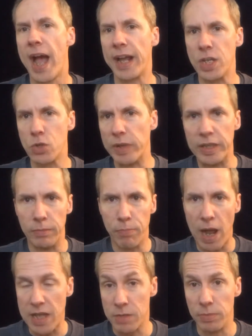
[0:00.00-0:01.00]
I guess we could
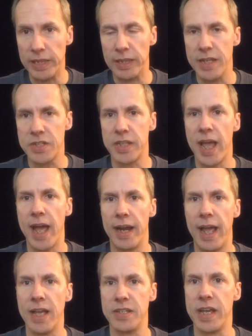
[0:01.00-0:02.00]
possibly list
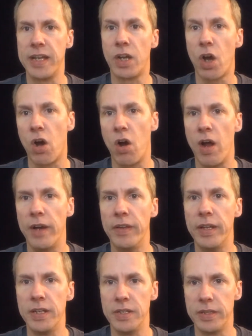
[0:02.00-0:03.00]
that as a
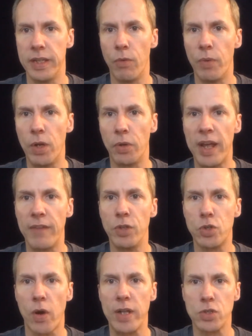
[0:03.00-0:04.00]
con, that we only have
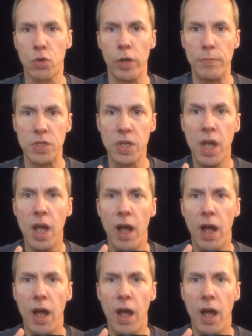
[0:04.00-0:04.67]
the transcripts